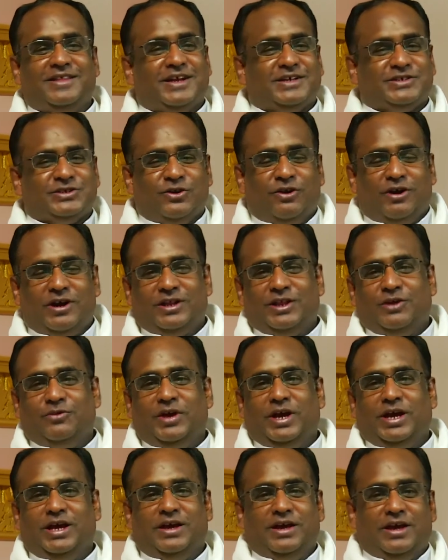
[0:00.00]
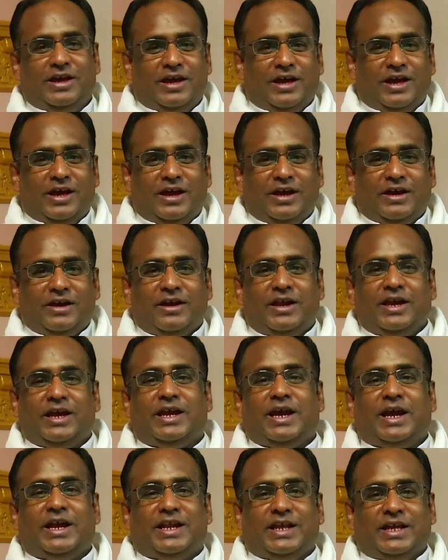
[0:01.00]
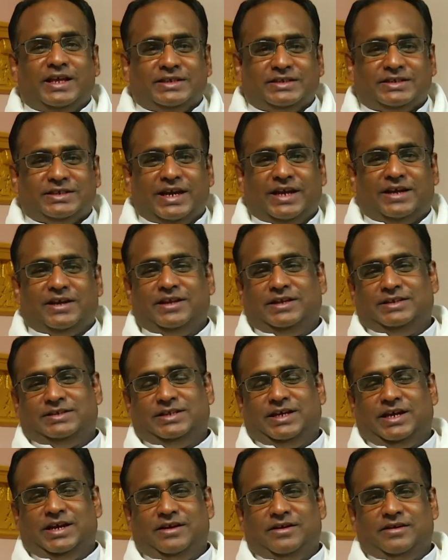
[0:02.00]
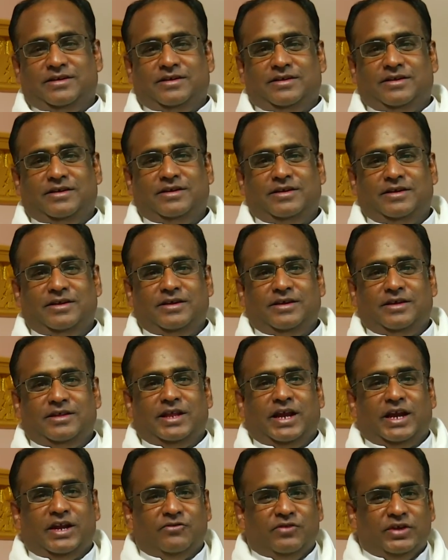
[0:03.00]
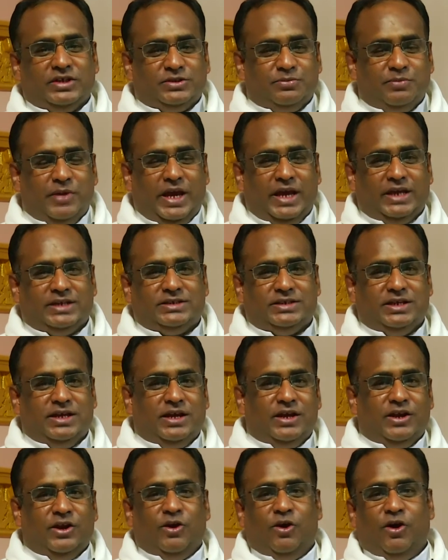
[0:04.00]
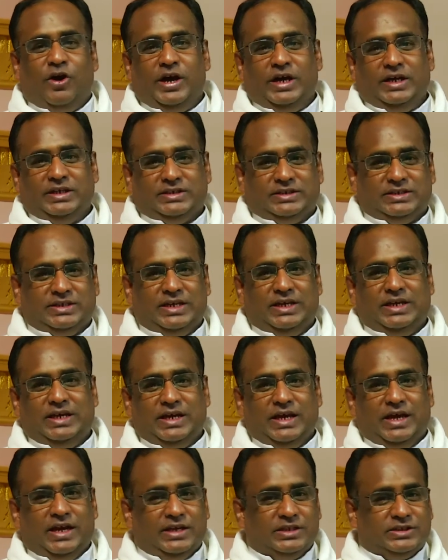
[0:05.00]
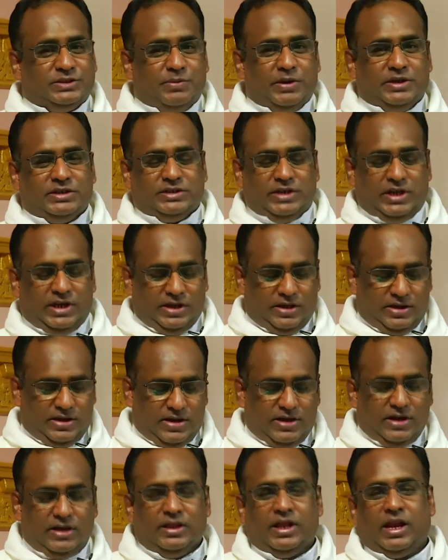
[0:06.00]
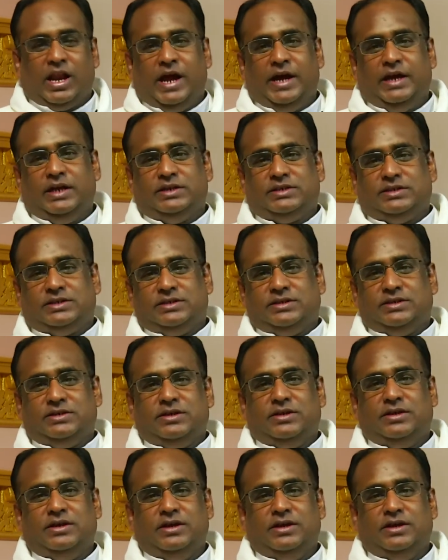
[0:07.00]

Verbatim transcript: That's not the way. Cricket insect is there, that which makes noise and especially in the nights.